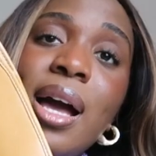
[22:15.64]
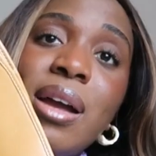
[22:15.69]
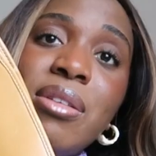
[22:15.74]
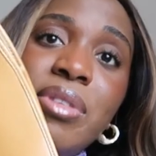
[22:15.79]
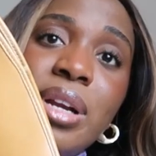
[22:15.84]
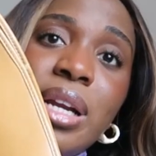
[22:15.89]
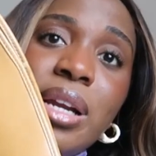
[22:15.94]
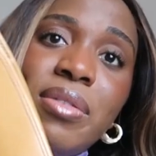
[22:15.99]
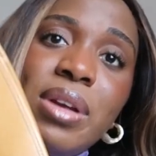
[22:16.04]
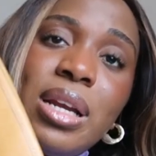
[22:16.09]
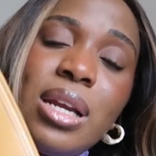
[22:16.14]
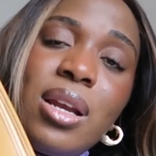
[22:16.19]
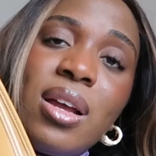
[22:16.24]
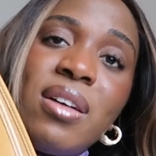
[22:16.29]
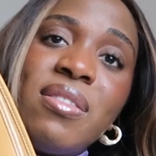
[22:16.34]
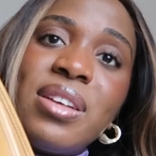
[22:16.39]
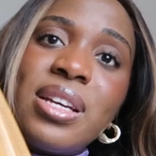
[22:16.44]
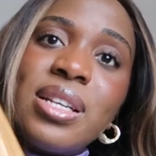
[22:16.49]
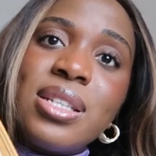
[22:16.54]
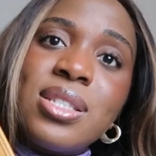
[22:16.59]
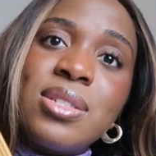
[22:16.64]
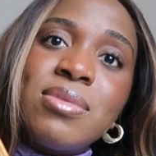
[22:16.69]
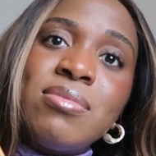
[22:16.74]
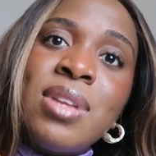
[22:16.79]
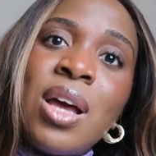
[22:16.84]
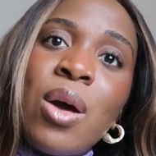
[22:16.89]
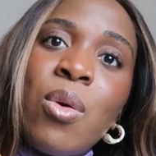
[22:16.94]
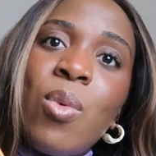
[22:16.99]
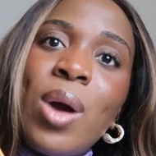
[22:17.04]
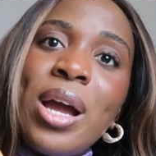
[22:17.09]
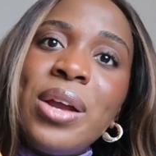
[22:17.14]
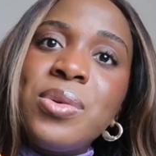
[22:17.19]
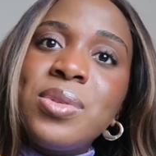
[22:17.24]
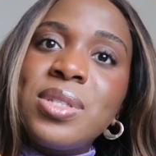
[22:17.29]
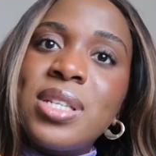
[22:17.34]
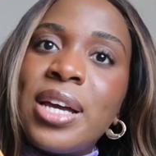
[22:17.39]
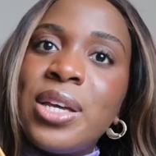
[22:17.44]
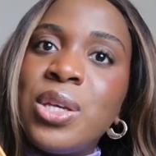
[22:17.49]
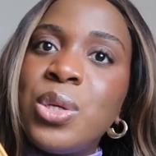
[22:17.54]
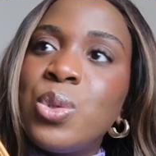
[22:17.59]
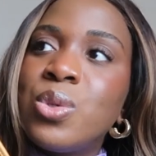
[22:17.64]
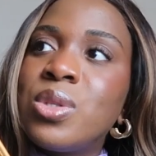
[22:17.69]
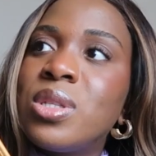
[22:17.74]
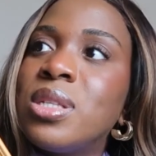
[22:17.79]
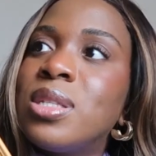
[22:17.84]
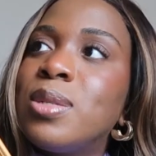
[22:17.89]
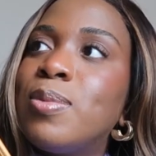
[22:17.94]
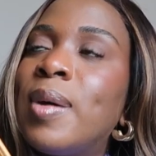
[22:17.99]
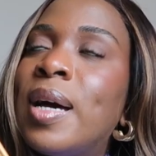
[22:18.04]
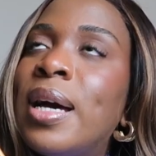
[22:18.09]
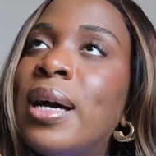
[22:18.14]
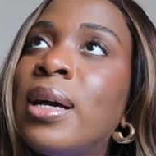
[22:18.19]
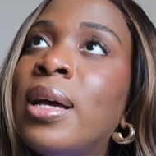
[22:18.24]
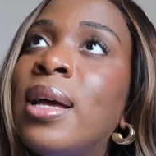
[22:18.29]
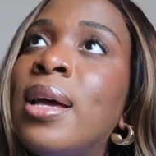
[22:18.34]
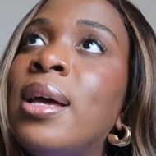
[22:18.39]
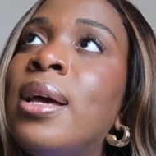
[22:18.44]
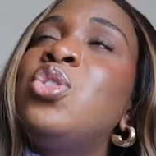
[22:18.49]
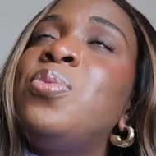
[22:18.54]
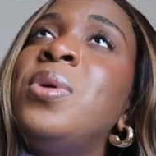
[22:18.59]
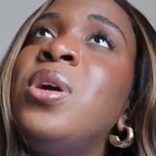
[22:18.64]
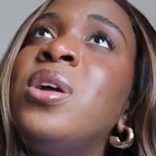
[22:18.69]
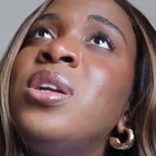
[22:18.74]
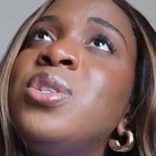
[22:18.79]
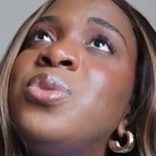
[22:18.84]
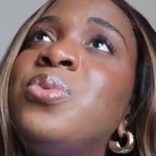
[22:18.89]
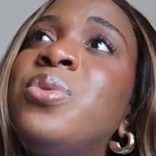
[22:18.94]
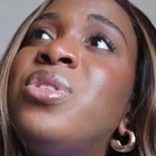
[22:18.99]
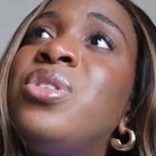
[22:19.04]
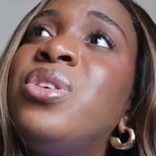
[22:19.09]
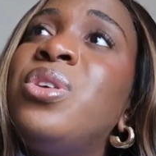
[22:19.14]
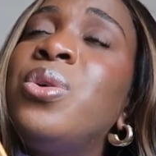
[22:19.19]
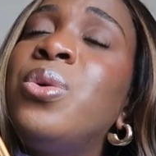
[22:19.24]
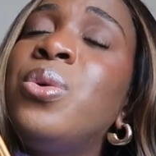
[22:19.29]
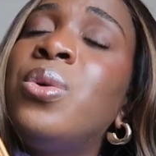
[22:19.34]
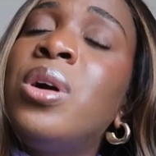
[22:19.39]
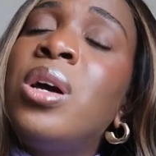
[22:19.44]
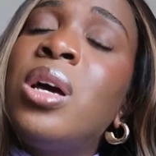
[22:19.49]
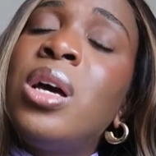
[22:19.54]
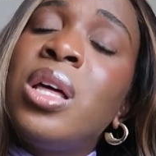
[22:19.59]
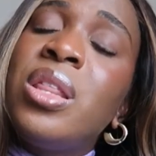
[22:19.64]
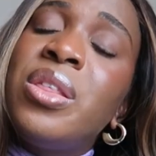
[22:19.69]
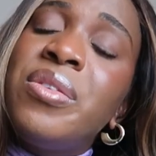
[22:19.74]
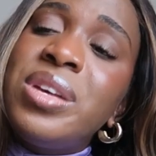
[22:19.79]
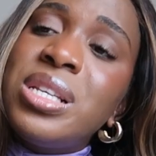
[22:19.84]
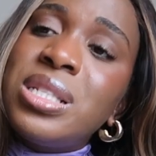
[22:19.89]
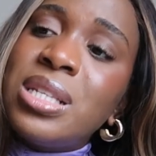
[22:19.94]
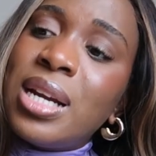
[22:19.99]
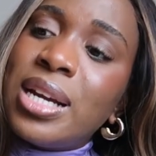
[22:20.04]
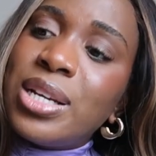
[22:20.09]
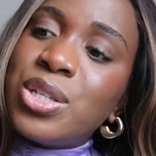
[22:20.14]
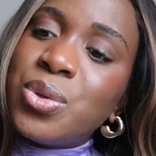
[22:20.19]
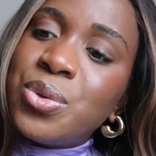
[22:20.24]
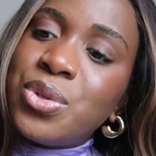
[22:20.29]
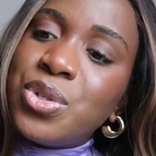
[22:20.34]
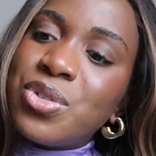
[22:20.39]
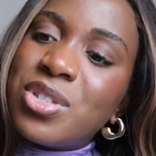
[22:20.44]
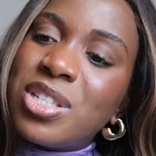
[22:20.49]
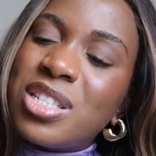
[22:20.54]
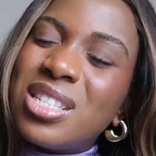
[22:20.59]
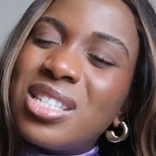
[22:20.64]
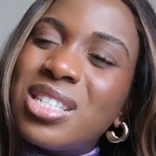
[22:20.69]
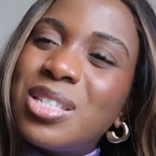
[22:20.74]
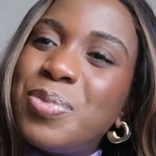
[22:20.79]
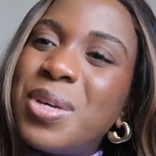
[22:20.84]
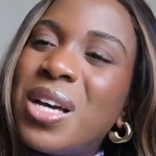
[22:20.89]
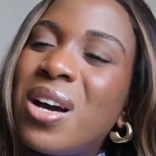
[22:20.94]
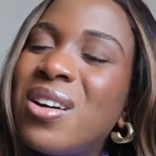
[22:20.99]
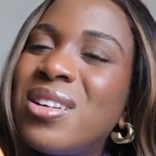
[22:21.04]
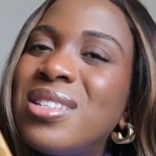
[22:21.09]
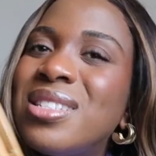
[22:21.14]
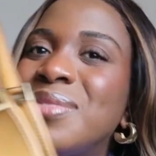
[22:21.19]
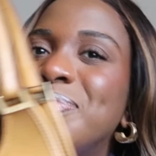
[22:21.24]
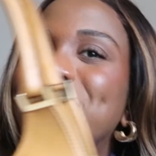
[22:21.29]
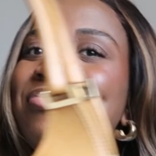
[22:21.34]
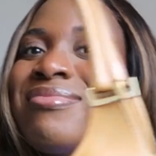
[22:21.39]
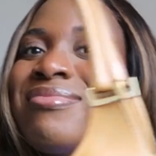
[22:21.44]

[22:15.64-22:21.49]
I really, really love it. Now, why don't I use this bag? To be honest with you, the reason I don't use this is because